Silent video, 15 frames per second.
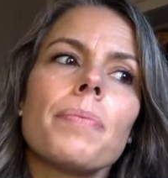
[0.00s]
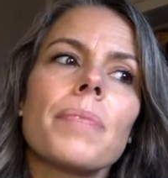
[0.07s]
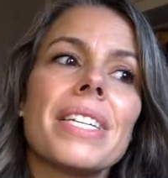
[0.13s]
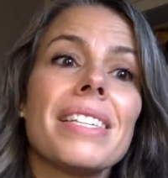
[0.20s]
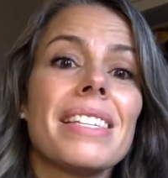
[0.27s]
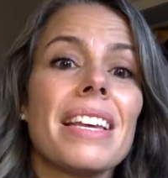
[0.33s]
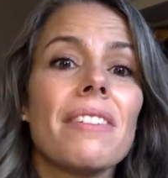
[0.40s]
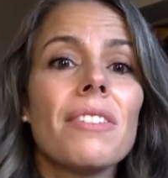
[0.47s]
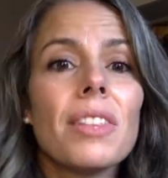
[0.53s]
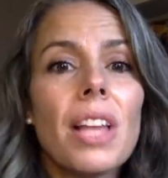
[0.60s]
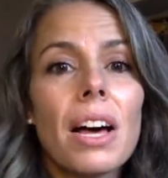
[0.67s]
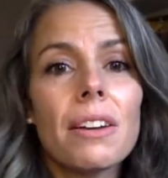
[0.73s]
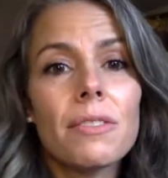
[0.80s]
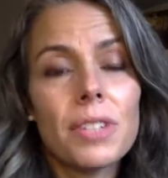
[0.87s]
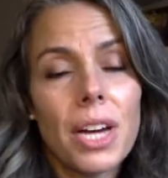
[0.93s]
save a
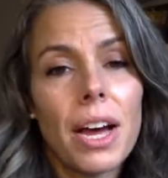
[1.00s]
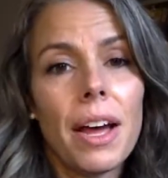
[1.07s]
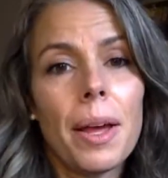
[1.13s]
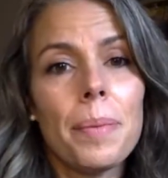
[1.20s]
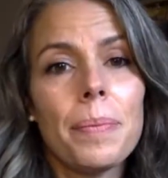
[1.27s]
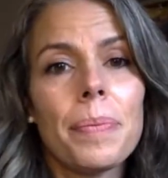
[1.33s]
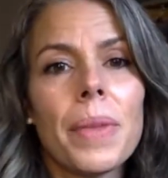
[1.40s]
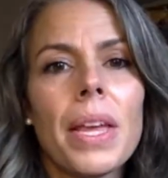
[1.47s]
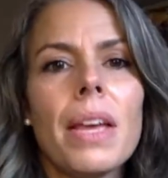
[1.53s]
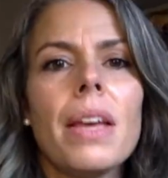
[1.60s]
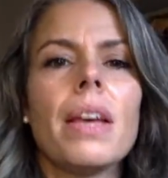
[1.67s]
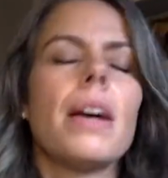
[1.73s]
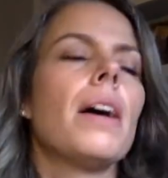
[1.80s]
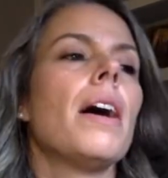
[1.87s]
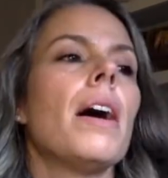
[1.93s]
lot of time.
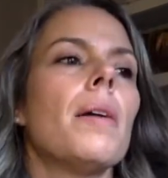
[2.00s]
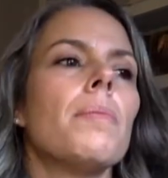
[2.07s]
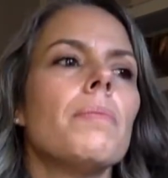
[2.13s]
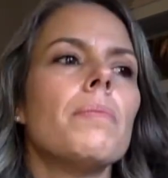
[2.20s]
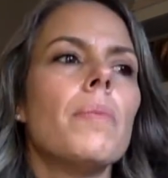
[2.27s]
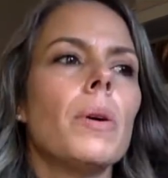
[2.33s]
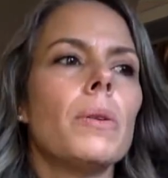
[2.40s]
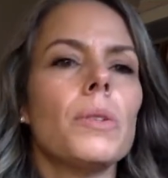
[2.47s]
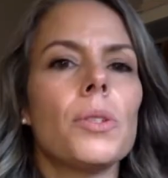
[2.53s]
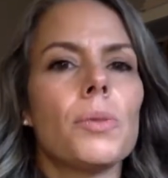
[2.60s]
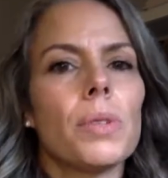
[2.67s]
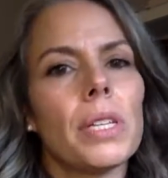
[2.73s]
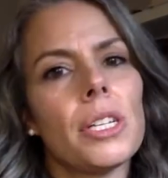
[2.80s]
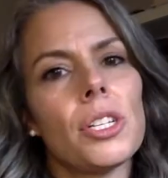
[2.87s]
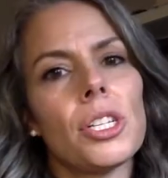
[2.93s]
Most
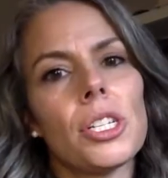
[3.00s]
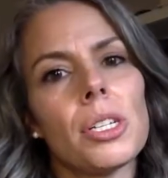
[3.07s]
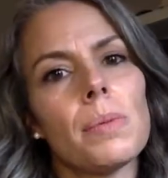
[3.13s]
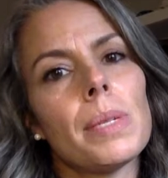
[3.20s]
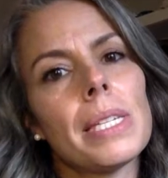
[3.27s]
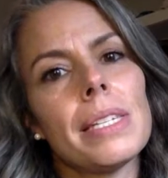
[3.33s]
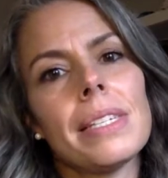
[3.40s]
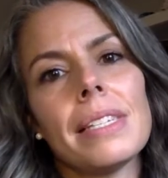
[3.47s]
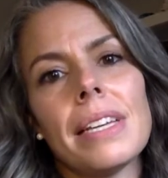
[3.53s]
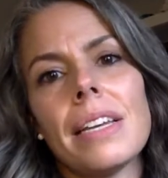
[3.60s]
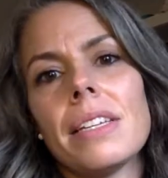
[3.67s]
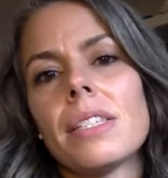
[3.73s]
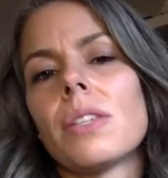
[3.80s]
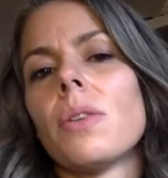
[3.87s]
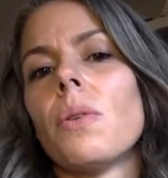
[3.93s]
relationships these
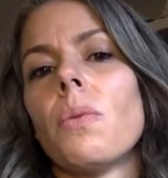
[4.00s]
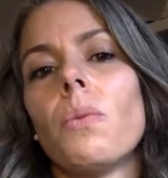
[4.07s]
days